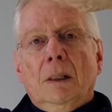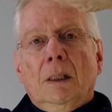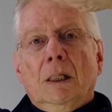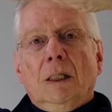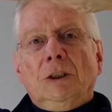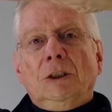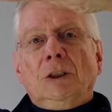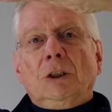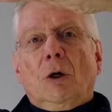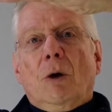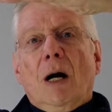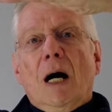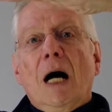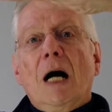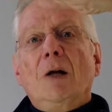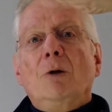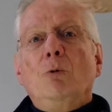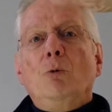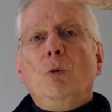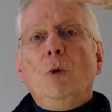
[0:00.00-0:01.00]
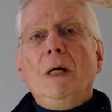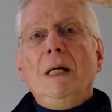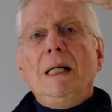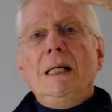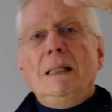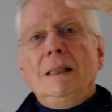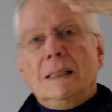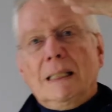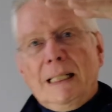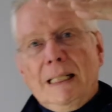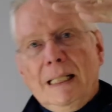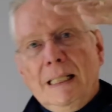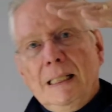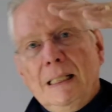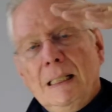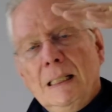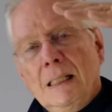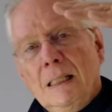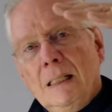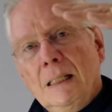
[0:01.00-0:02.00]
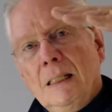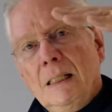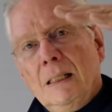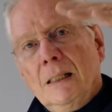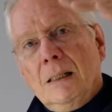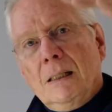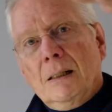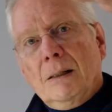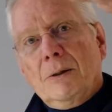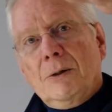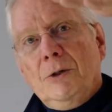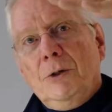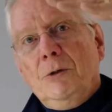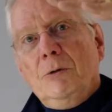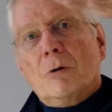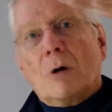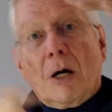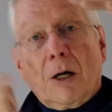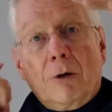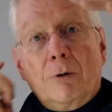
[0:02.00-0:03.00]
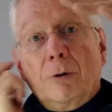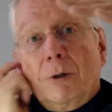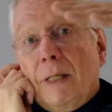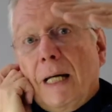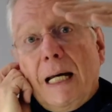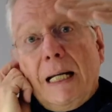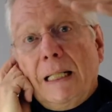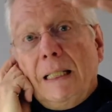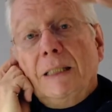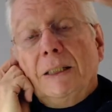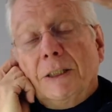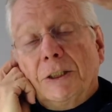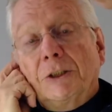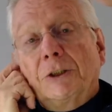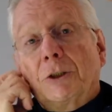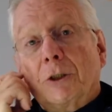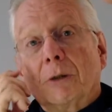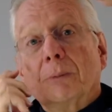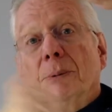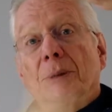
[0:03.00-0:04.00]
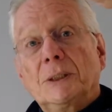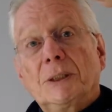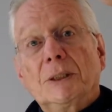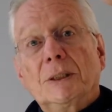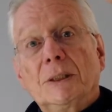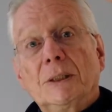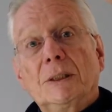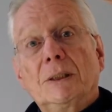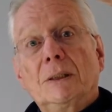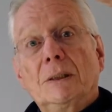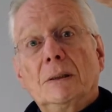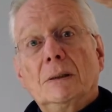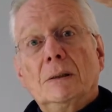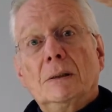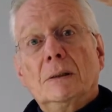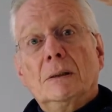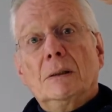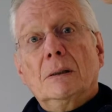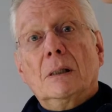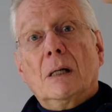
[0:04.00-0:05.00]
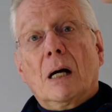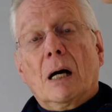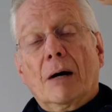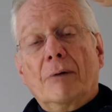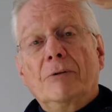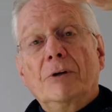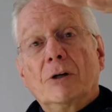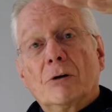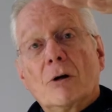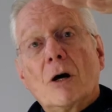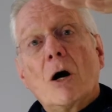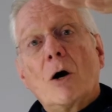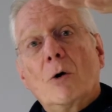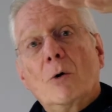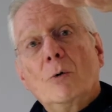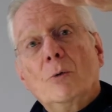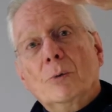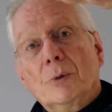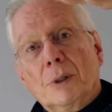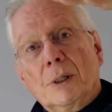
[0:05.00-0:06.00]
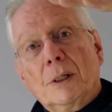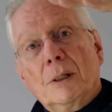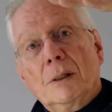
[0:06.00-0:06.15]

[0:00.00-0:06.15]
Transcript: So unwittingly, you are creating disturbances of your own.